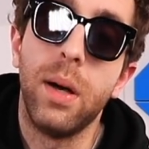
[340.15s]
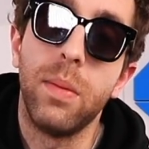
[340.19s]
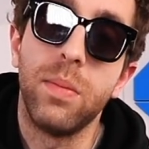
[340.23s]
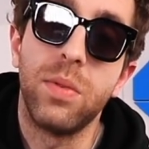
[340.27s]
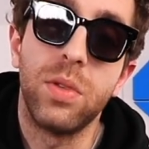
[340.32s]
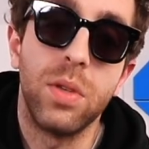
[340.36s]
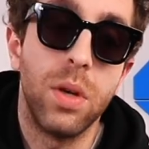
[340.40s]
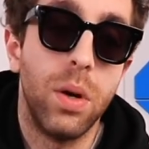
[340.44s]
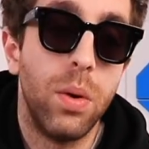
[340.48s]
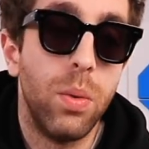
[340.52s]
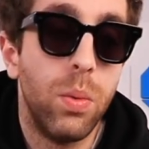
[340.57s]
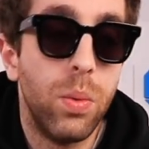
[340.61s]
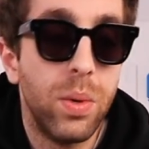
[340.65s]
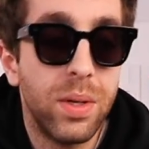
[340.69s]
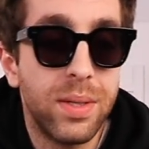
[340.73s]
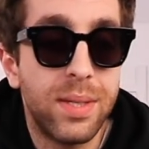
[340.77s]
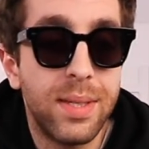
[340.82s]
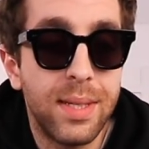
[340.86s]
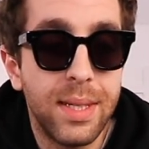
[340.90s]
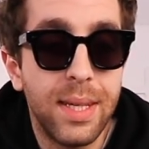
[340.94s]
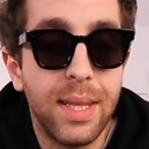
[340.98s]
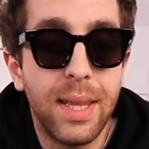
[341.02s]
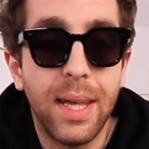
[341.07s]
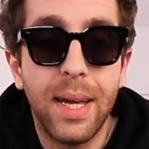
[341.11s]
So we'll
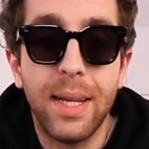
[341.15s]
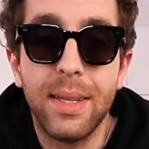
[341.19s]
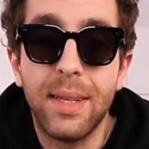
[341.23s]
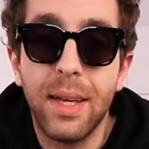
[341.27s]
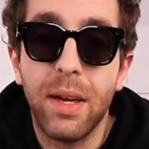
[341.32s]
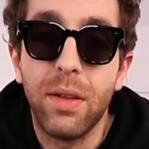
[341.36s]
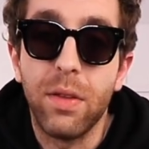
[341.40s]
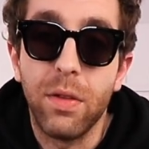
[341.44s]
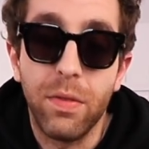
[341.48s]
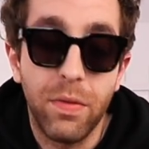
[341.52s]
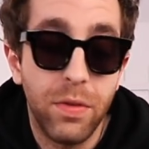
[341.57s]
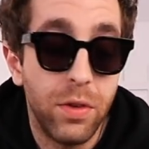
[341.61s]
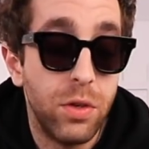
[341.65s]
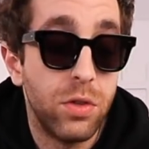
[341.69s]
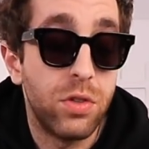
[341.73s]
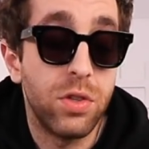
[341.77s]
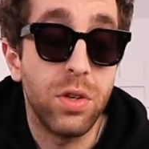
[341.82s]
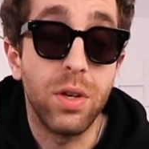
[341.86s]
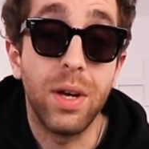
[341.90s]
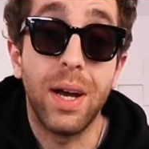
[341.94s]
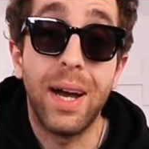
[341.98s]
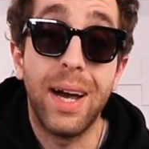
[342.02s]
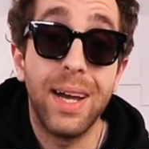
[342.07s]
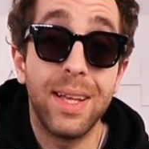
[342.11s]
see that down the
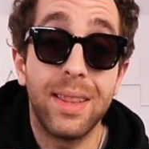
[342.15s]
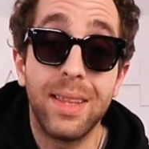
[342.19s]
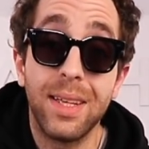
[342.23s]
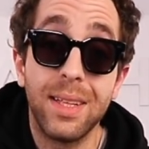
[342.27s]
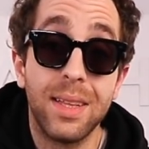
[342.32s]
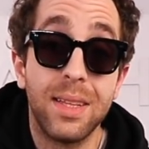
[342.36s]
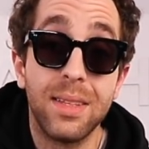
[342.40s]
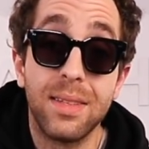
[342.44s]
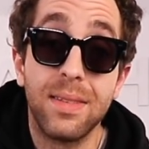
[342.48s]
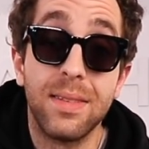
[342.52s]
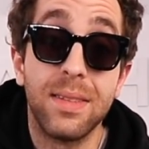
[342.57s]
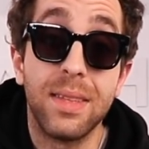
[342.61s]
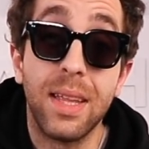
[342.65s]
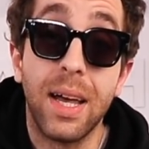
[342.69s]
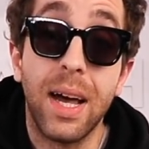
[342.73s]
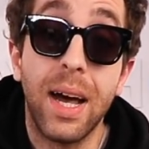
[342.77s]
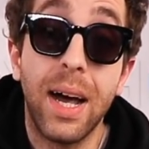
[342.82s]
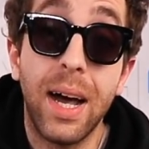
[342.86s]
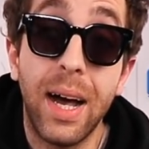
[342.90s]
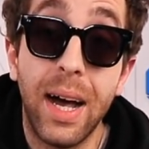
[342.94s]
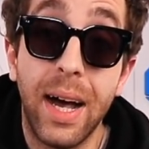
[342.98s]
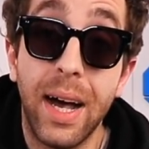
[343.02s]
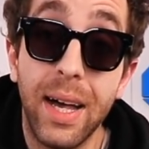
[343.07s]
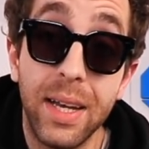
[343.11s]
future. I think this is the
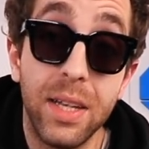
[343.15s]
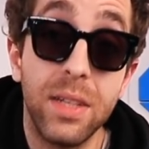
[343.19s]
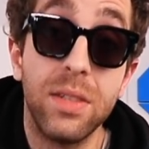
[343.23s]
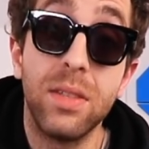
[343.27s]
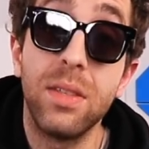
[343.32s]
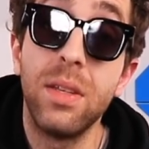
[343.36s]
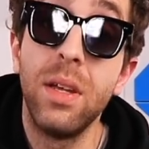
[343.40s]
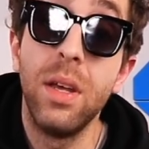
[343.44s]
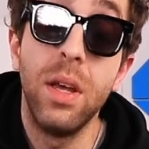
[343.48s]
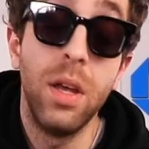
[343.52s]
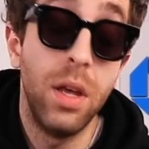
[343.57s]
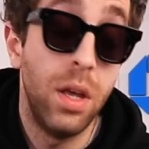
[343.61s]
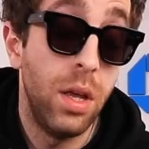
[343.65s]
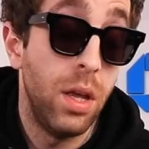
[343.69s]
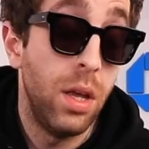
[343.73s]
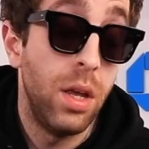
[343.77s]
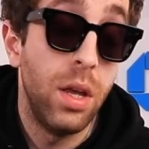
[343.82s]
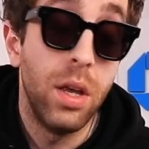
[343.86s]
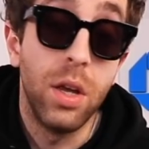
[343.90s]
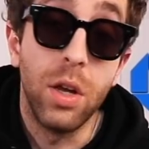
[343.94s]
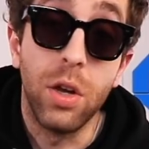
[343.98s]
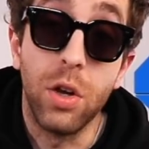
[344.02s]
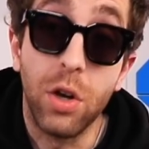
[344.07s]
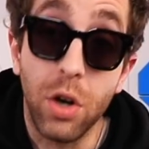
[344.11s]
hottest
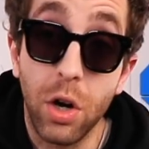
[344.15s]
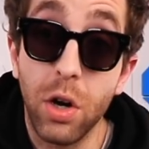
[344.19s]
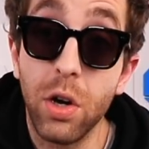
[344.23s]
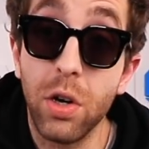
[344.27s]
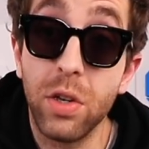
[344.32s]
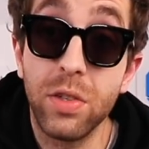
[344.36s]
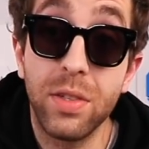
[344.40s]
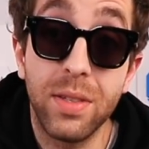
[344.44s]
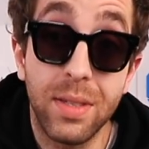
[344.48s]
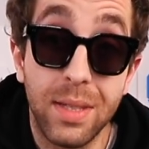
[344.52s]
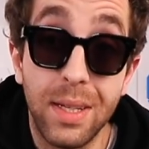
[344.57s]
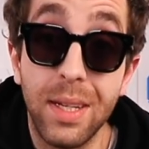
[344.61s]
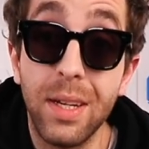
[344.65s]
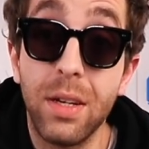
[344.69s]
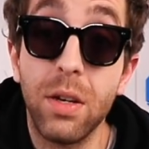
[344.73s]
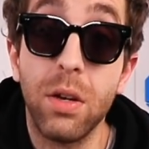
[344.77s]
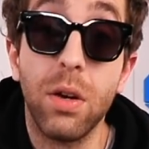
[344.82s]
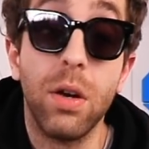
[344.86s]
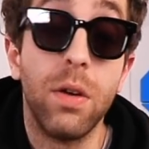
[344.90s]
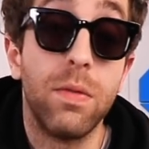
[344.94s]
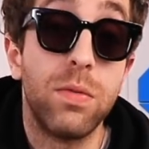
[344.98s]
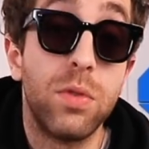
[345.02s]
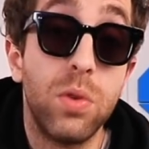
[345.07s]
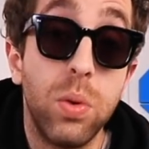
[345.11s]
girls sneaker
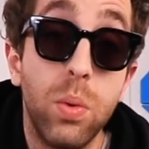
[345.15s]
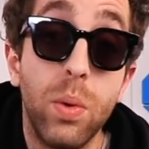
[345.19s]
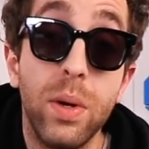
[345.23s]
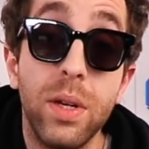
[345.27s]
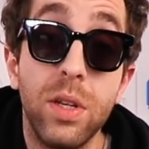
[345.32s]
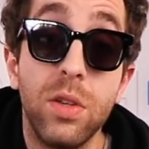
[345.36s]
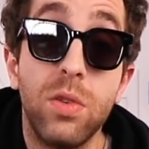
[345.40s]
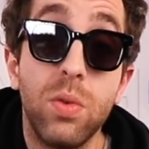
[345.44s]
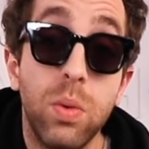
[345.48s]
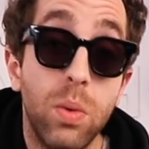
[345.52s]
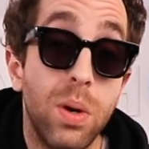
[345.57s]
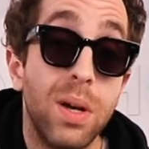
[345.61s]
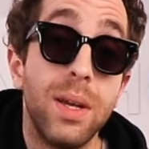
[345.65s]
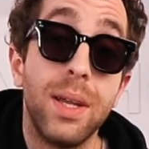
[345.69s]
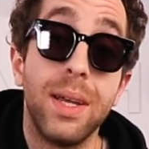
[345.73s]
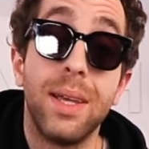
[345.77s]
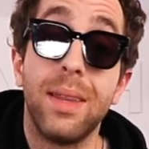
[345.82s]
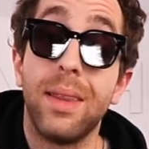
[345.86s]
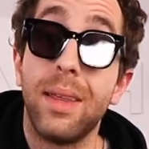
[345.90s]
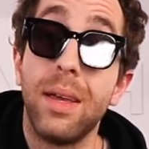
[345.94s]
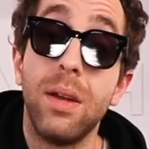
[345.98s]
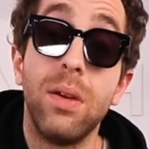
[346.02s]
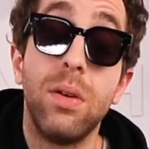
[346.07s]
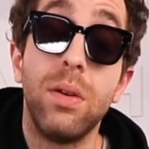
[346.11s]
of 2020,
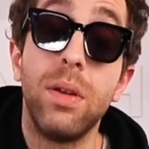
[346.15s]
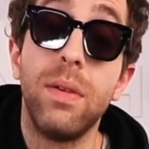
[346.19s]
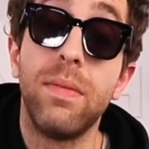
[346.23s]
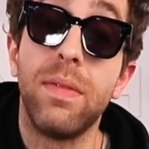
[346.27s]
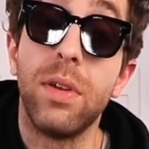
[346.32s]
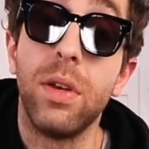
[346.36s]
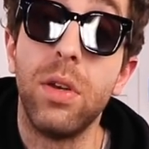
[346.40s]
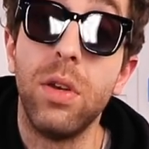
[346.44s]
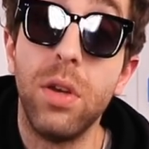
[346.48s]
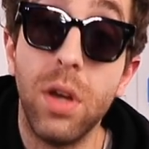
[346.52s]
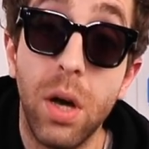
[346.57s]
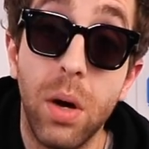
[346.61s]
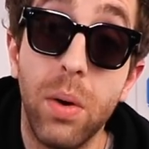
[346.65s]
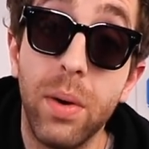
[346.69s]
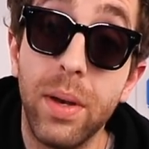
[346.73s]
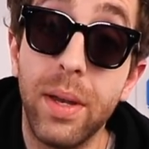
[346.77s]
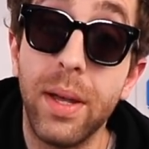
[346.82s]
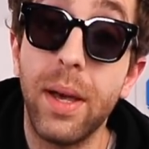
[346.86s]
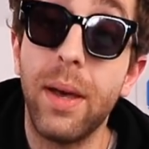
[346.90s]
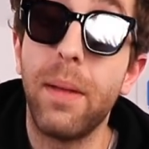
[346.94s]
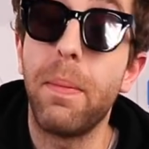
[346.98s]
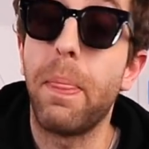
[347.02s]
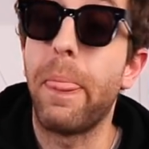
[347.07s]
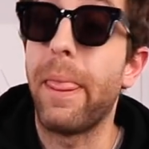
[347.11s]
and they don't even know it
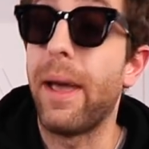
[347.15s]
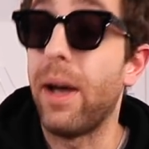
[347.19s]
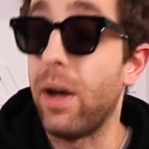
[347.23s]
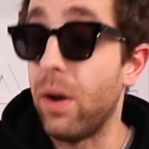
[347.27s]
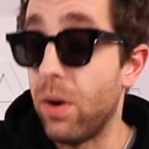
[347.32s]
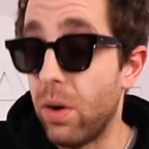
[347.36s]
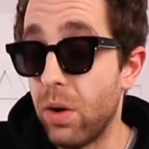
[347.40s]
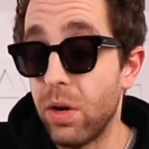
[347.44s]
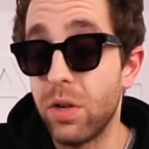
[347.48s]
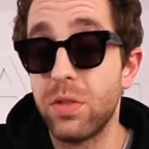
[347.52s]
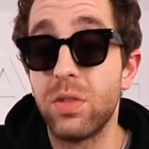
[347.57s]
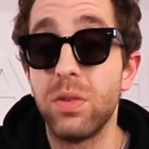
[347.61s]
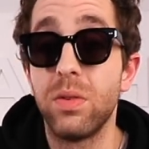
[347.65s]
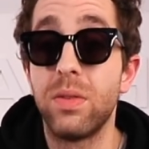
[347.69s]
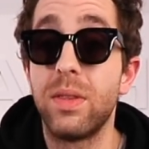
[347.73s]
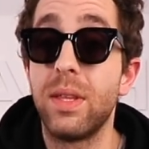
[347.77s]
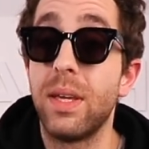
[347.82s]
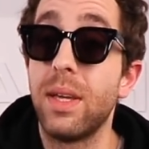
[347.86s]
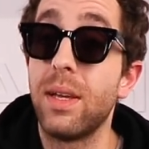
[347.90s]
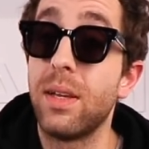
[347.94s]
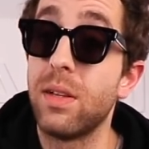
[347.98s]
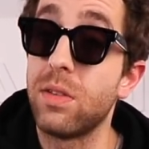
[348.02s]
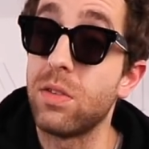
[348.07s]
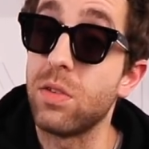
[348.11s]
yet. I also
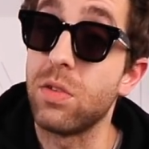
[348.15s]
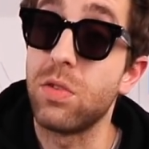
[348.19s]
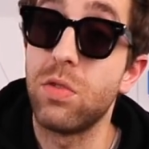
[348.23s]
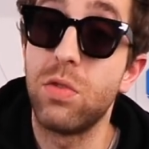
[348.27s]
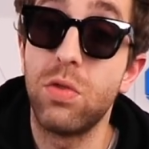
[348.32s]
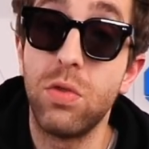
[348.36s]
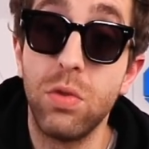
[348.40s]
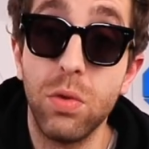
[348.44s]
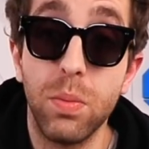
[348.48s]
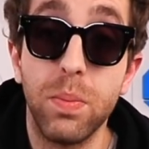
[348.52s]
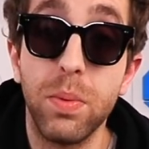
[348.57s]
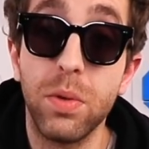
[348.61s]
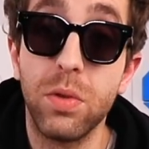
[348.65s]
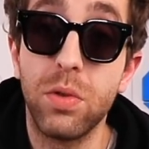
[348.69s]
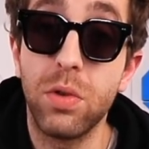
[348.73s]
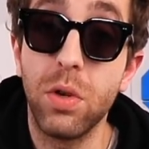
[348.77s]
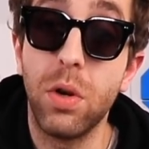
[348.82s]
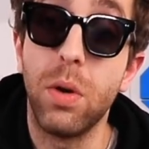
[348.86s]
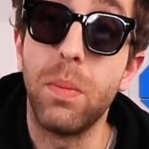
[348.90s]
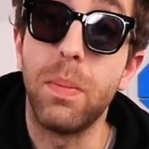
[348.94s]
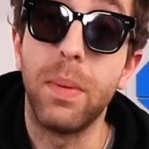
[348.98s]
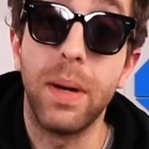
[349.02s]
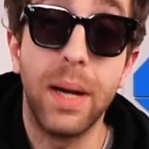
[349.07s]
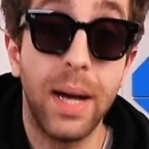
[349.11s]
think it's a super
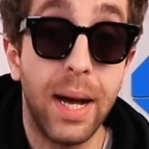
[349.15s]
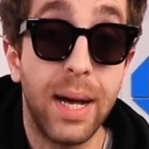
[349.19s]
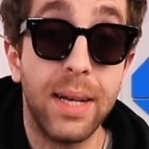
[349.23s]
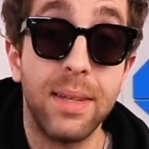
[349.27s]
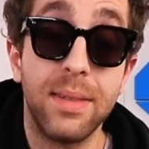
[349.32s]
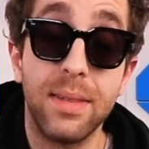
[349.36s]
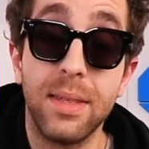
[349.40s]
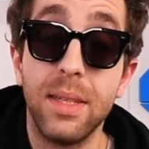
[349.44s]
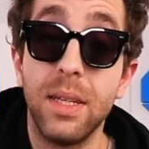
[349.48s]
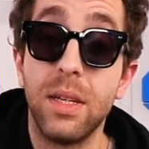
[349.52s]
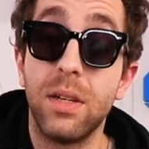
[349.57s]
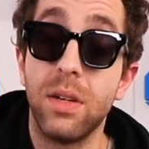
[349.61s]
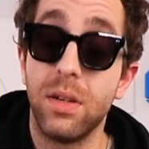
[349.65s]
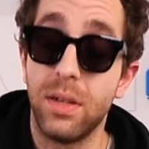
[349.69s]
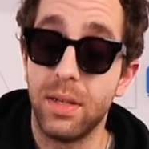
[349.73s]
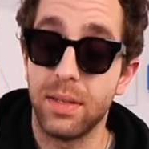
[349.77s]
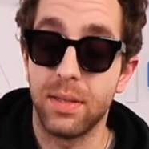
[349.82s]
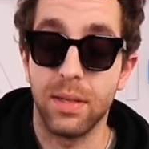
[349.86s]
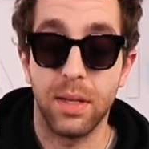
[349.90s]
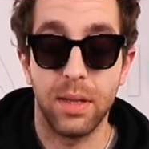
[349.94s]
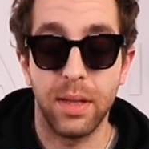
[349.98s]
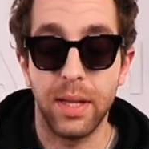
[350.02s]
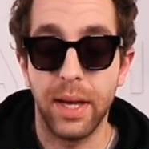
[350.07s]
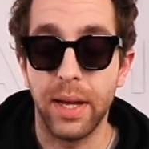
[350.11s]
dope guy sneaker.
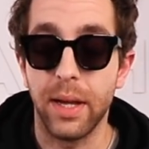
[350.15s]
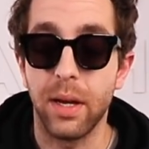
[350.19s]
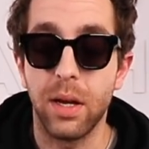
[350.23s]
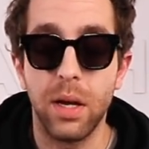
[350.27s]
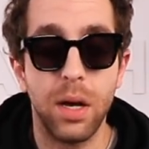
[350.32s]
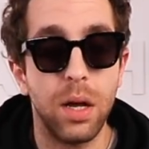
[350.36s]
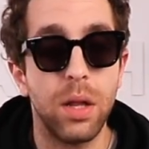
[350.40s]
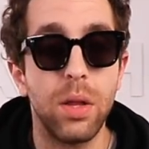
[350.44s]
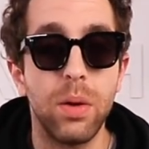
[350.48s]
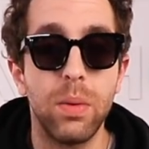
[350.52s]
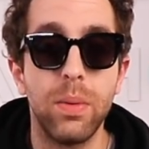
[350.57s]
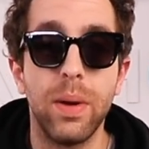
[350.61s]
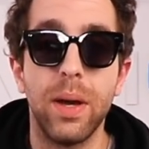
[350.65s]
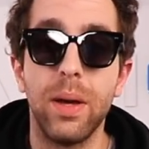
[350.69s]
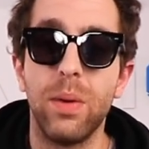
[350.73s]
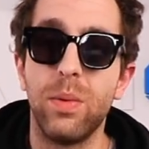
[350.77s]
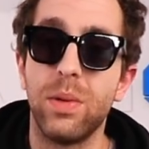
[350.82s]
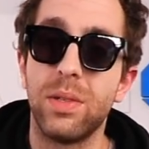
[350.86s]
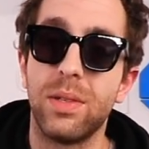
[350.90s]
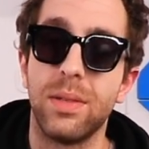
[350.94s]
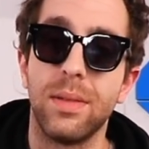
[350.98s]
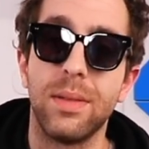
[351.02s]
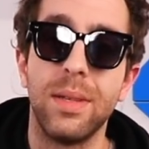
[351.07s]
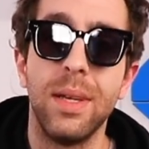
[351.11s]
It's a light colorway,
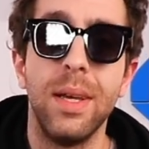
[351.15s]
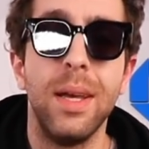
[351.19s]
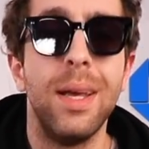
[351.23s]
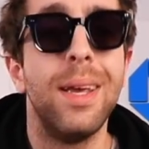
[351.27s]
which is